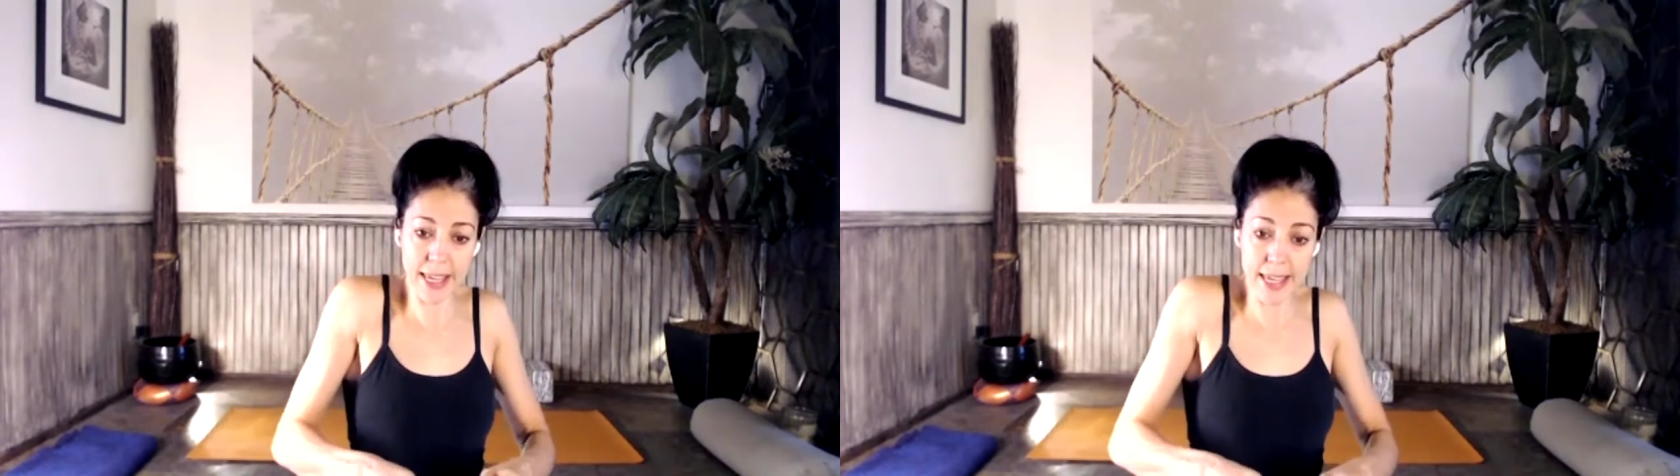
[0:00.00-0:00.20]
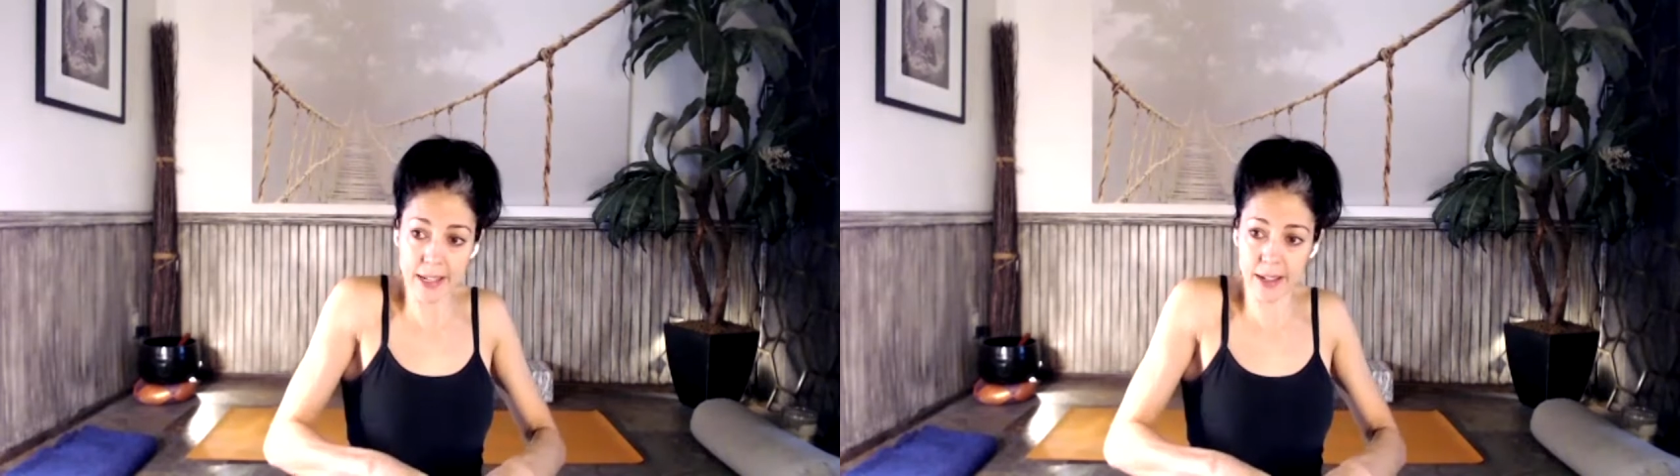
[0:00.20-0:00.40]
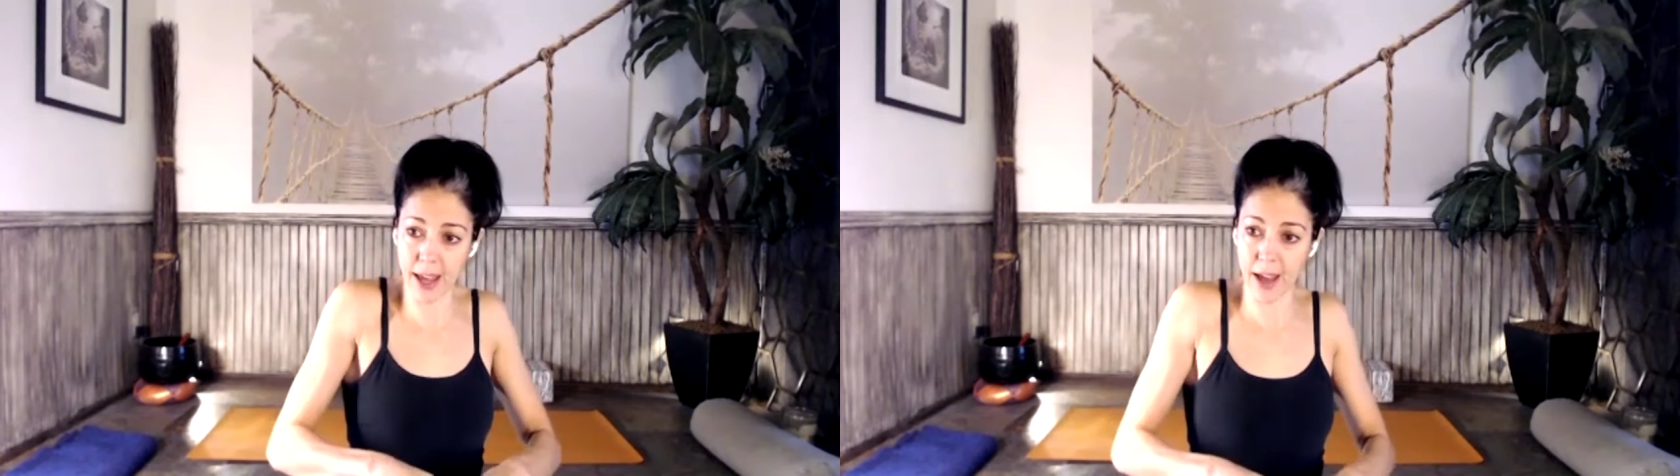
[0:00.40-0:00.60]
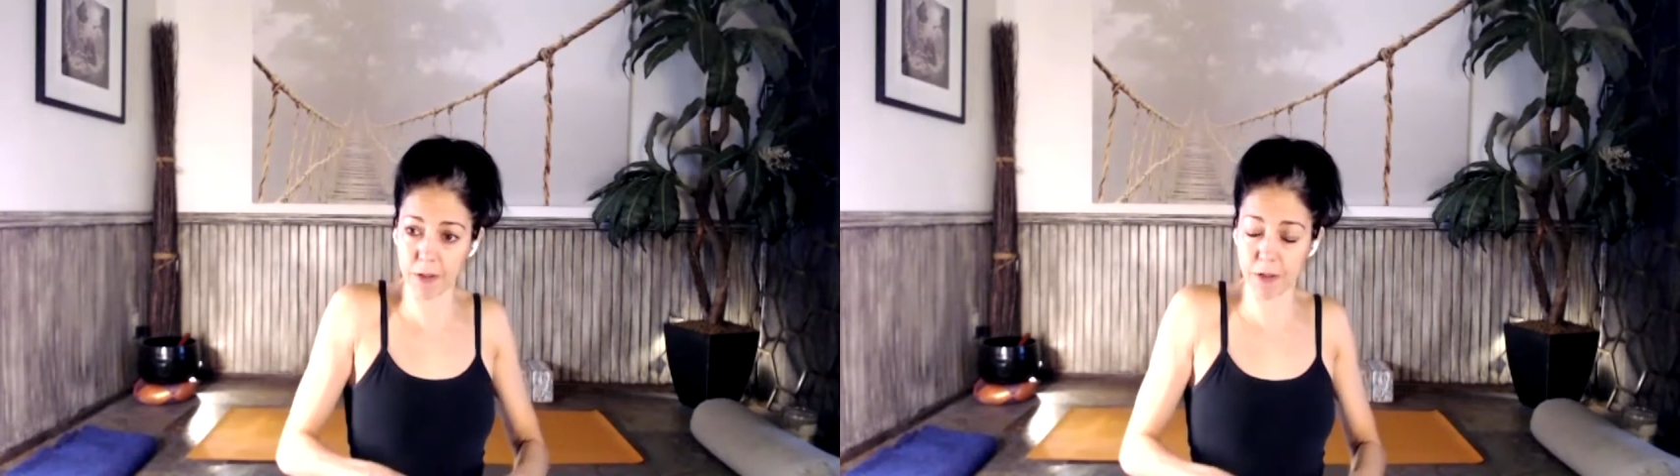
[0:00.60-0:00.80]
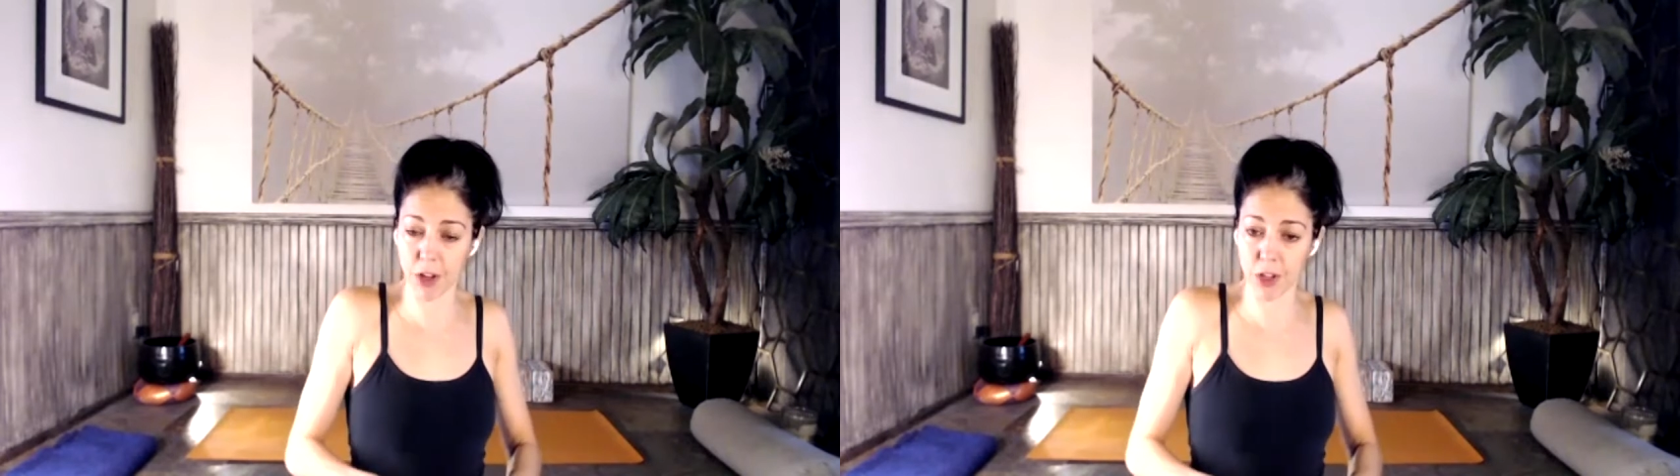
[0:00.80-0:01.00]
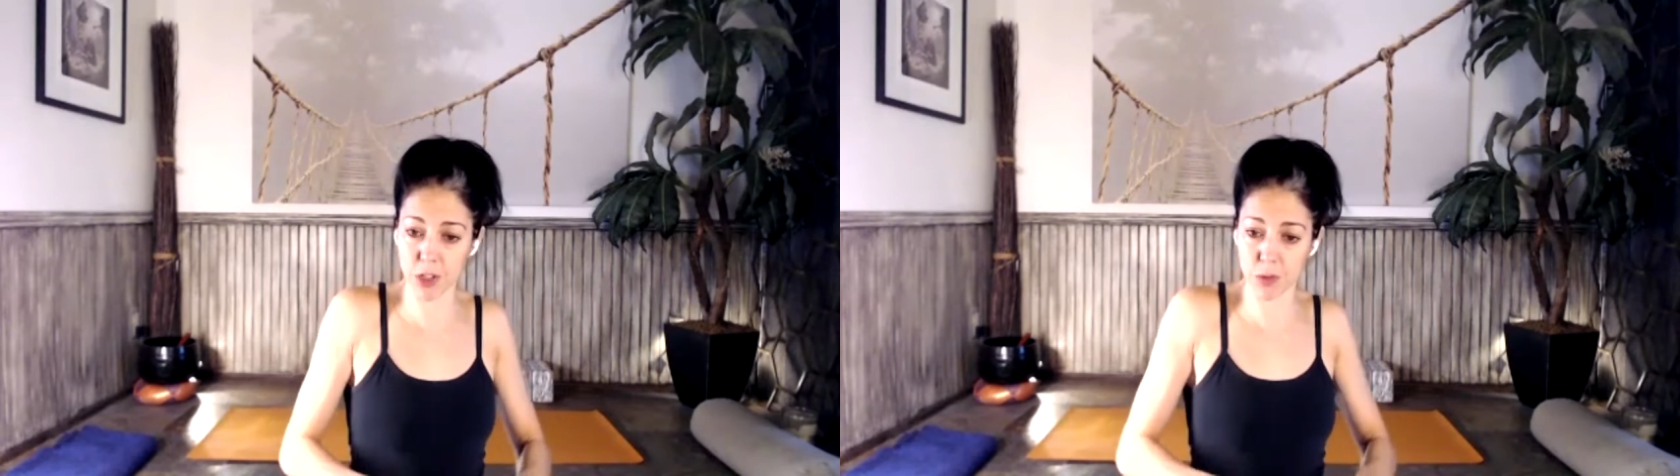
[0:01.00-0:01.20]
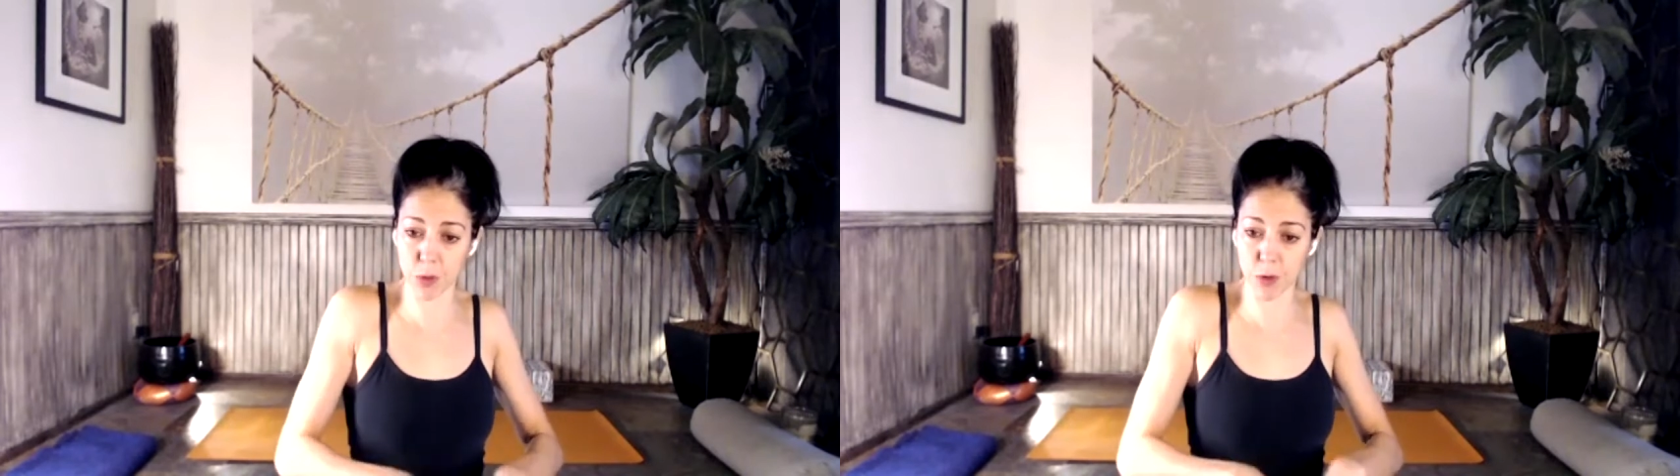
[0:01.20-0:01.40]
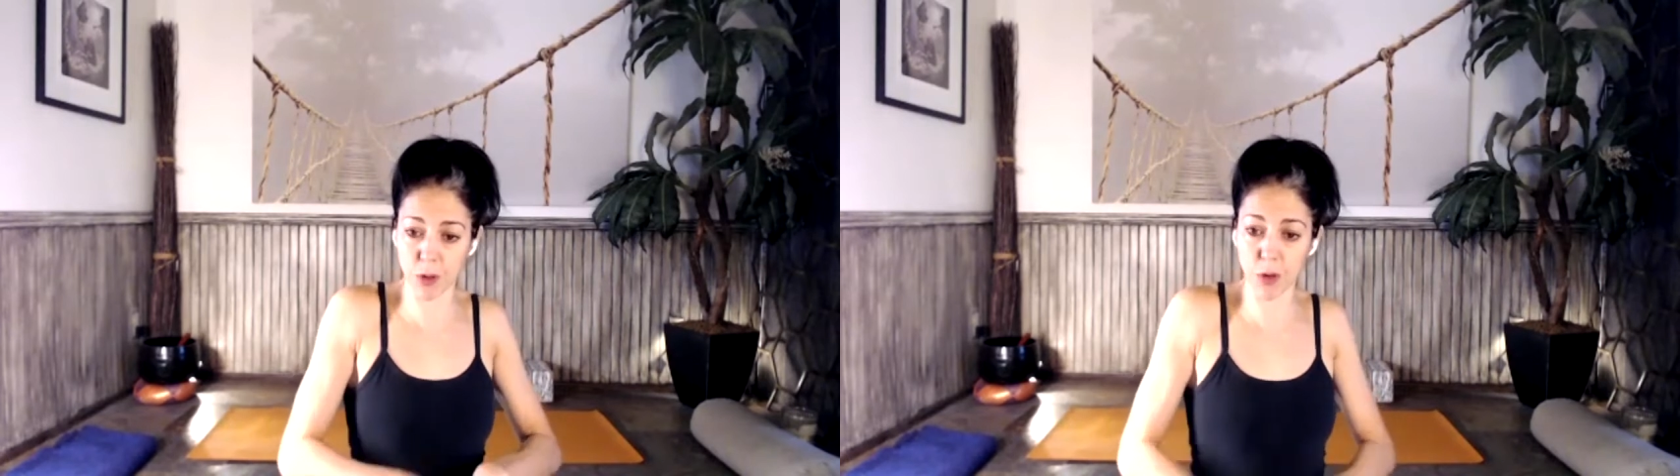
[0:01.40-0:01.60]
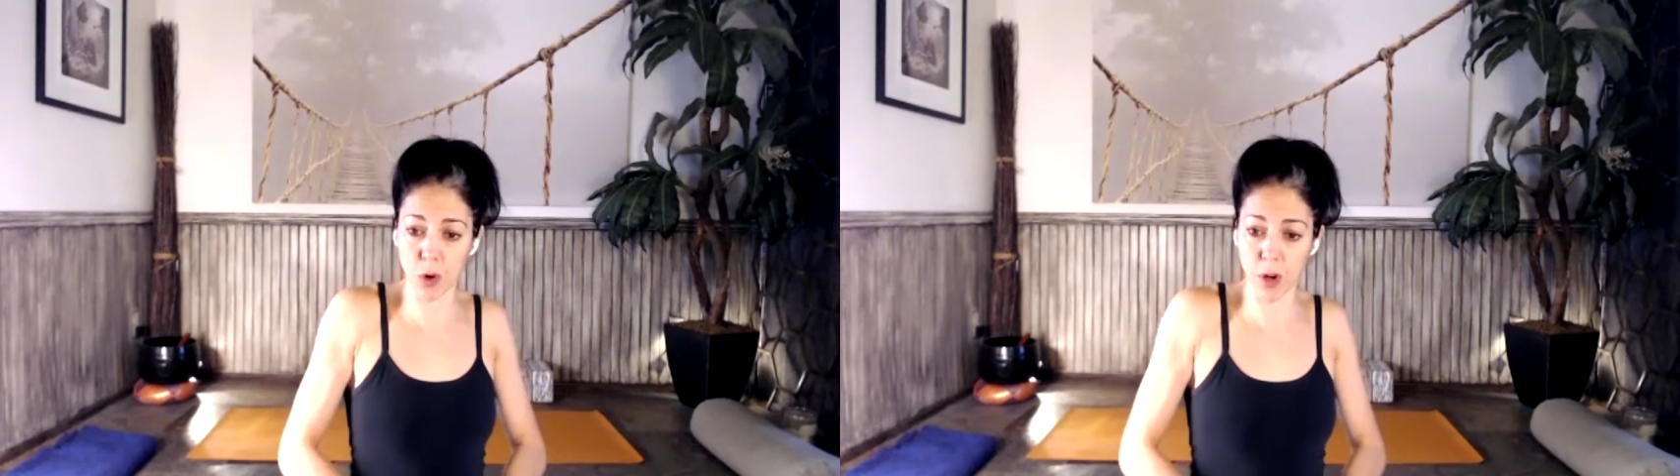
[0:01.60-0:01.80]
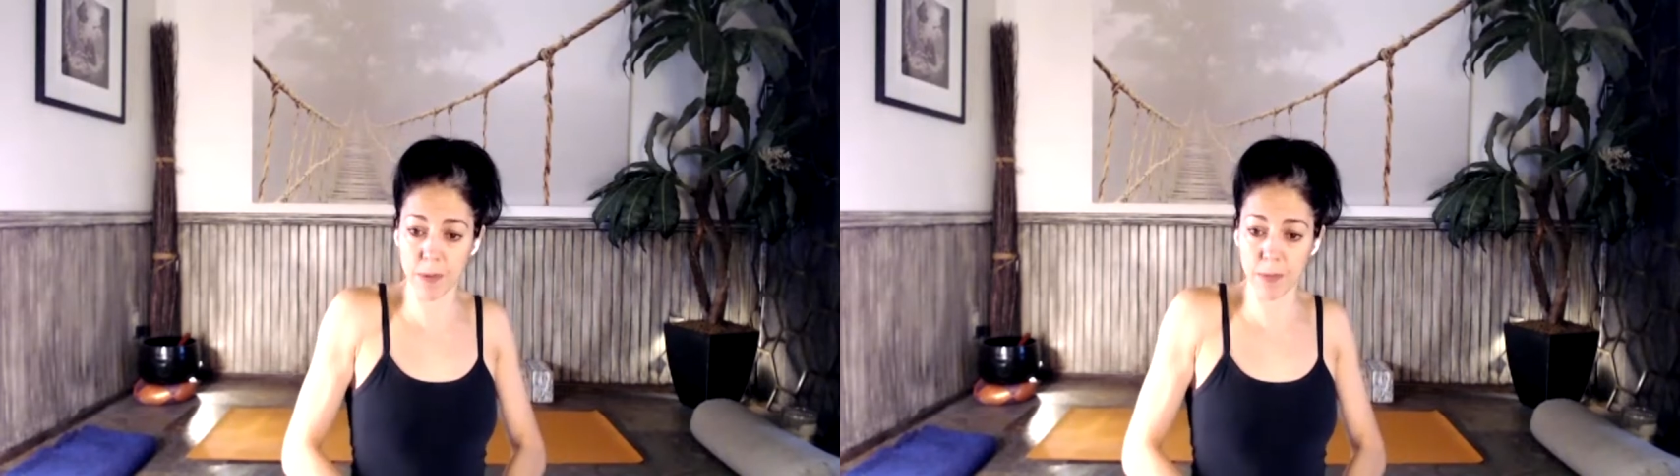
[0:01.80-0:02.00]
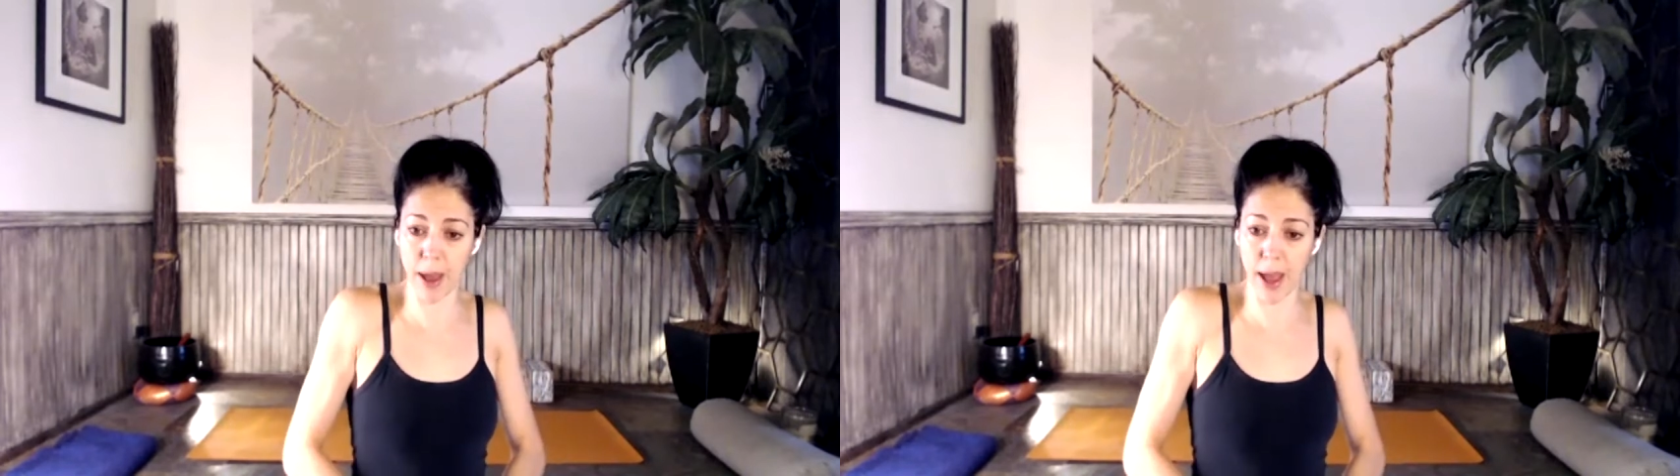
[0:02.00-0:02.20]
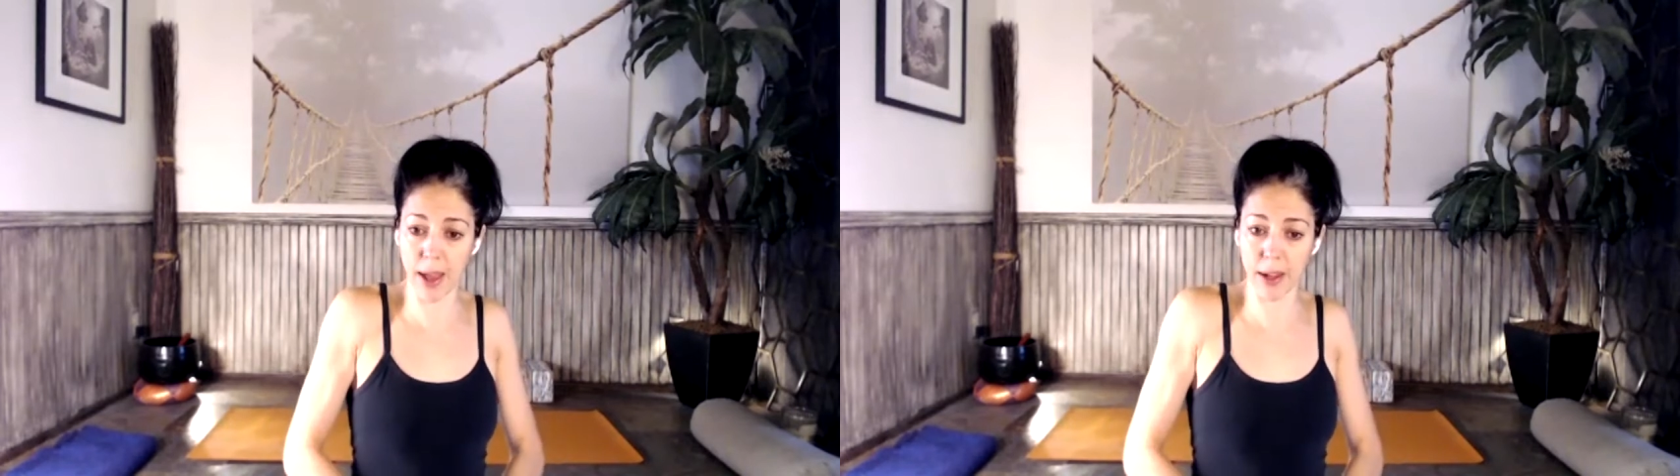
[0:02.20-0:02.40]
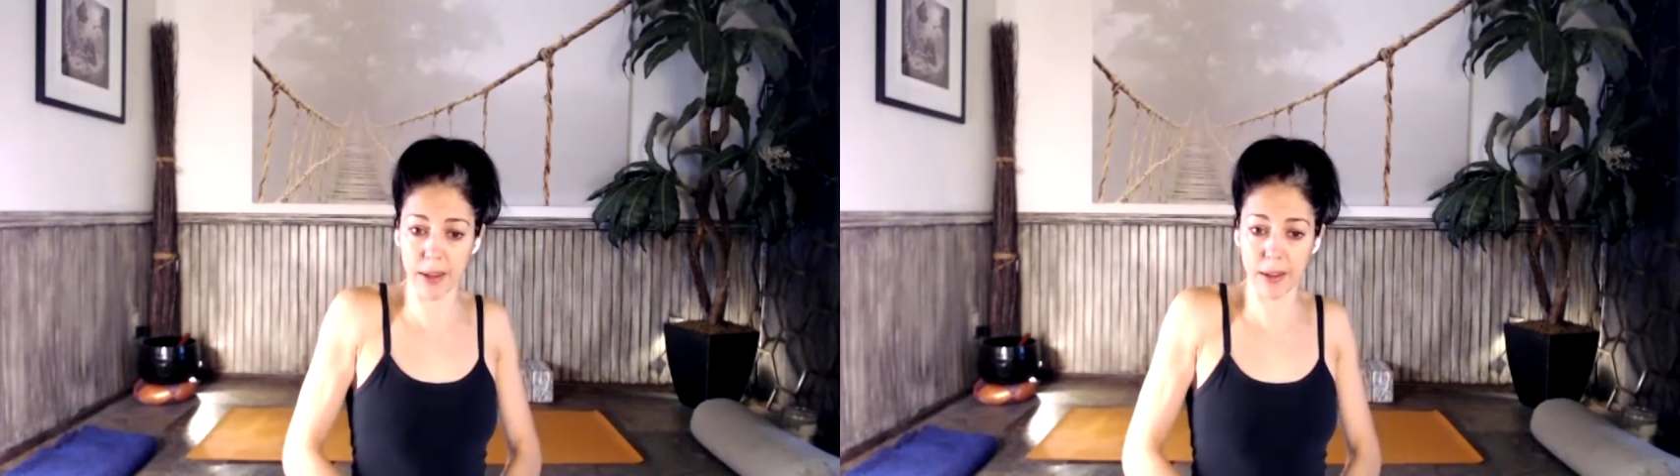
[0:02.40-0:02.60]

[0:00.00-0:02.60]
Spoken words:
in at first to move the groin back.